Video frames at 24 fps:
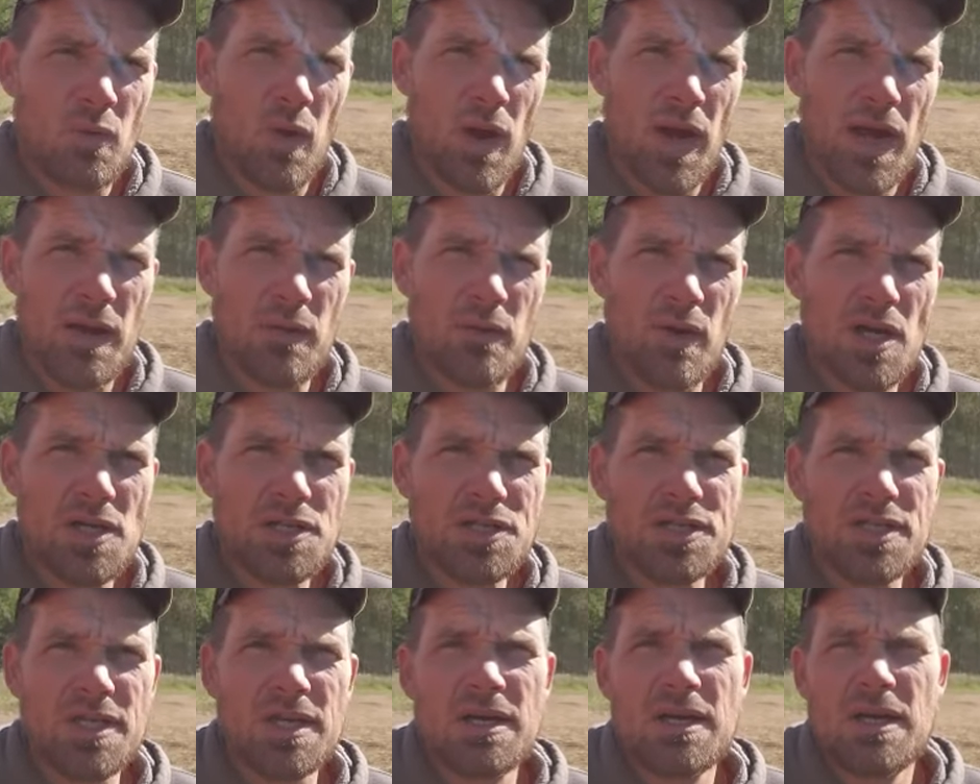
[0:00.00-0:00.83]
Why
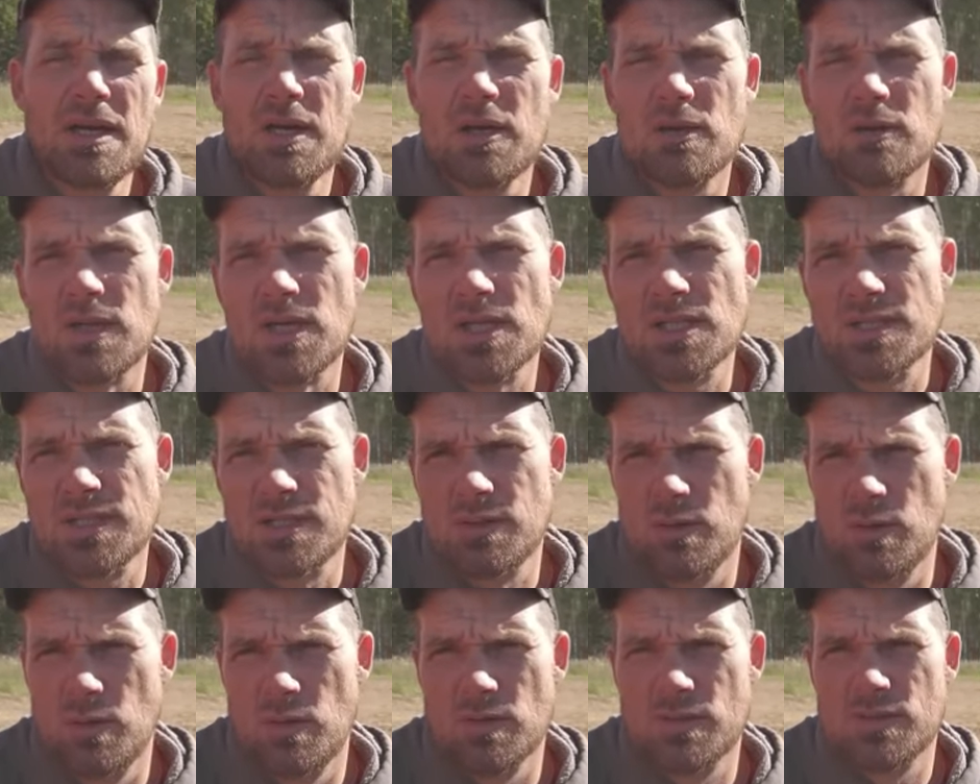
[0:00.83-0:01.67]
Russia?
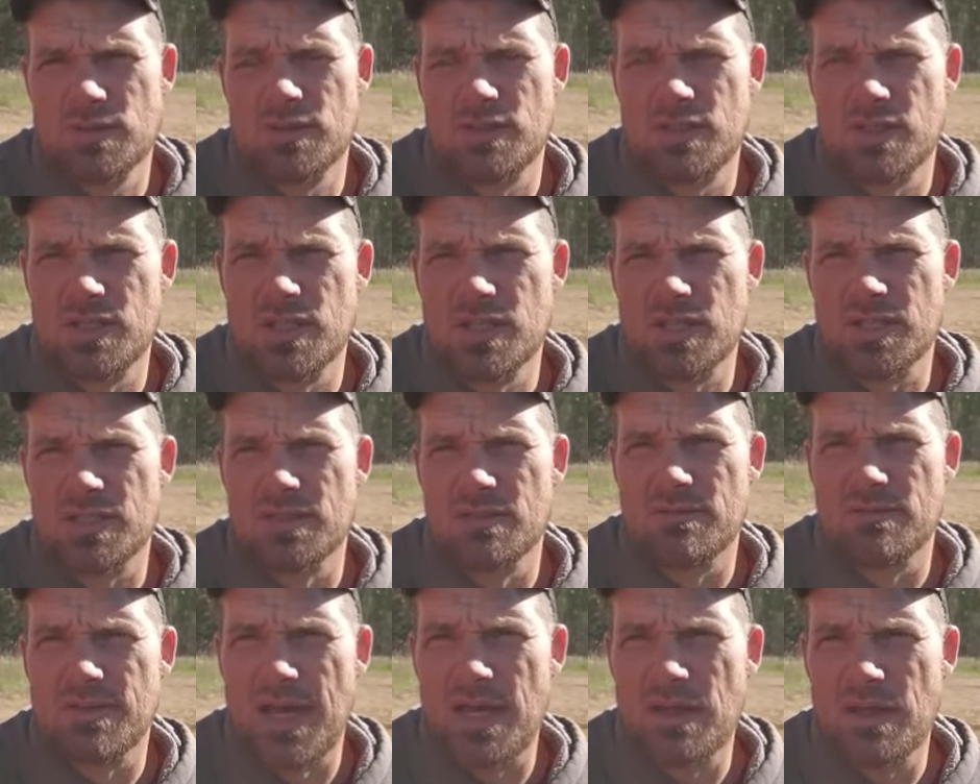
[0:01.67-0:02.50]
Russia holds the
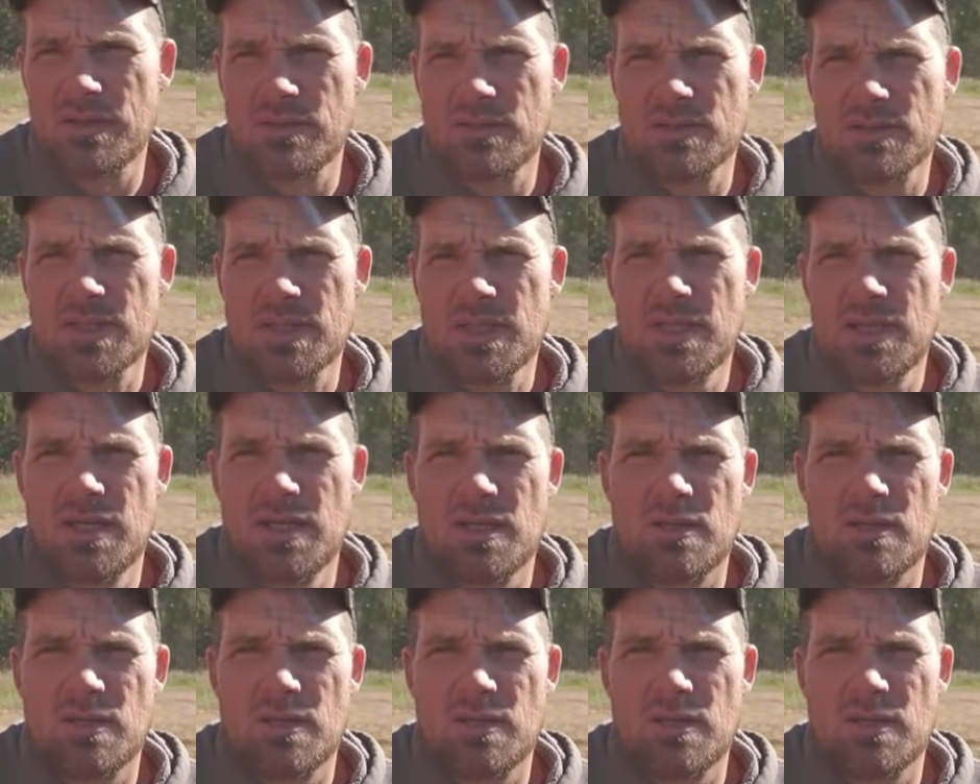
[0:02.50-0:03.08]
traditional values.